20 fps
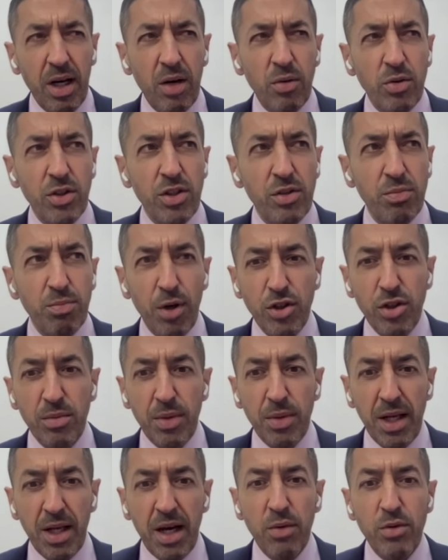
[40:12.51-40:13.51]
how is this
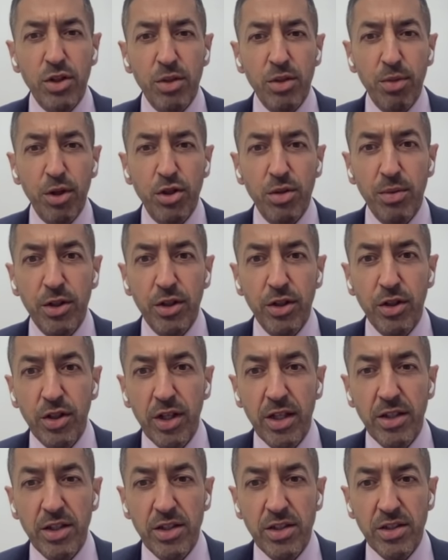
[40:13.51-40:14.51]
possible? How is it possible in
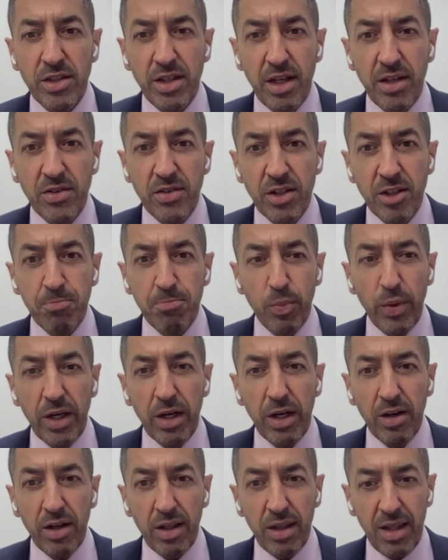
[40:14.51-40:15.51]
the United States
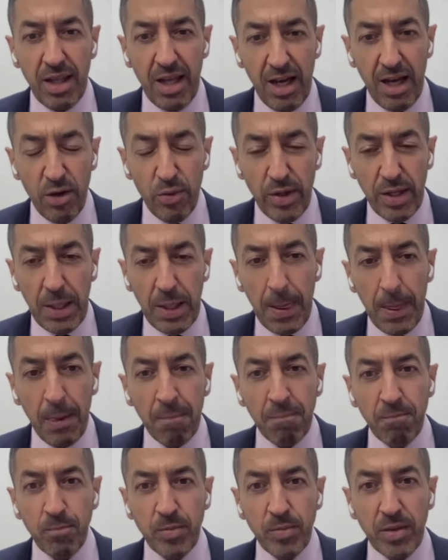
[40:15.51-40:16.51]
we are allowing
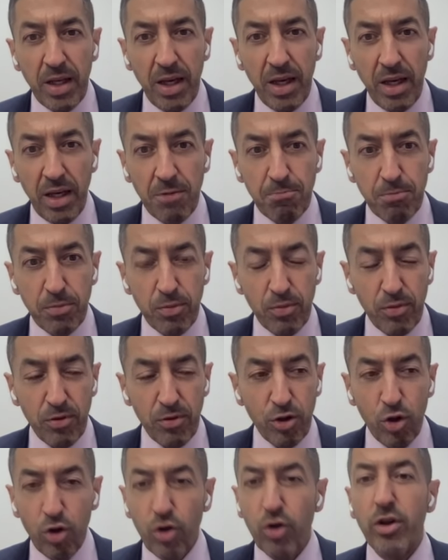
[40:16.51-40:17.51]
a
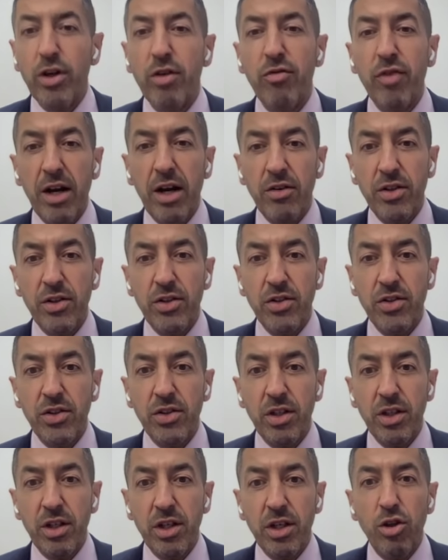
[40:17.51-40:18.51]

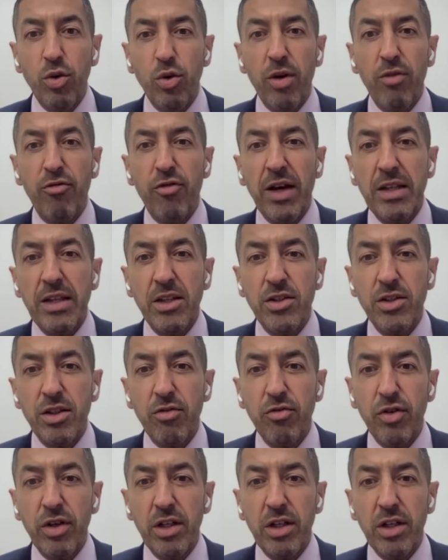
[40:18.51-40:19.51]
coronavirus to affect
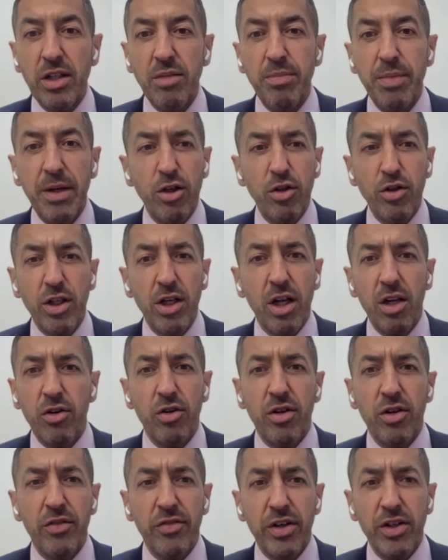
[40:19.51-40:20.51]
us differently depending on the
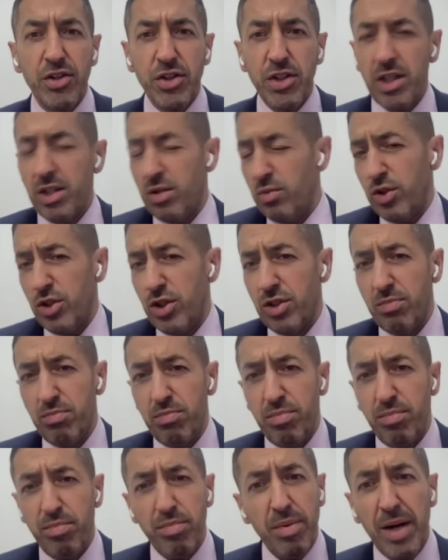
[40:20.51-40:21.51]
color of our skin, which
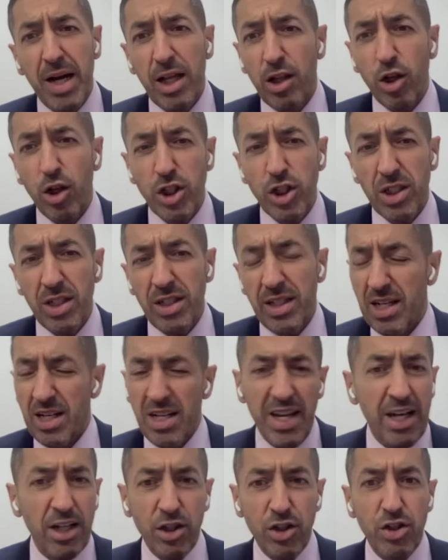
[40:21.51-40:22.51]
is biologically
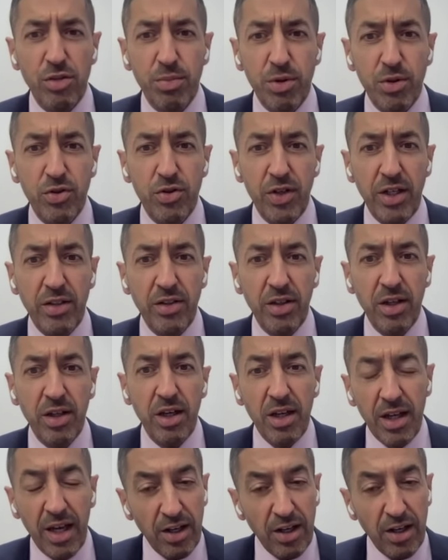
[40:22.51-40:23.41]
a negligible trait?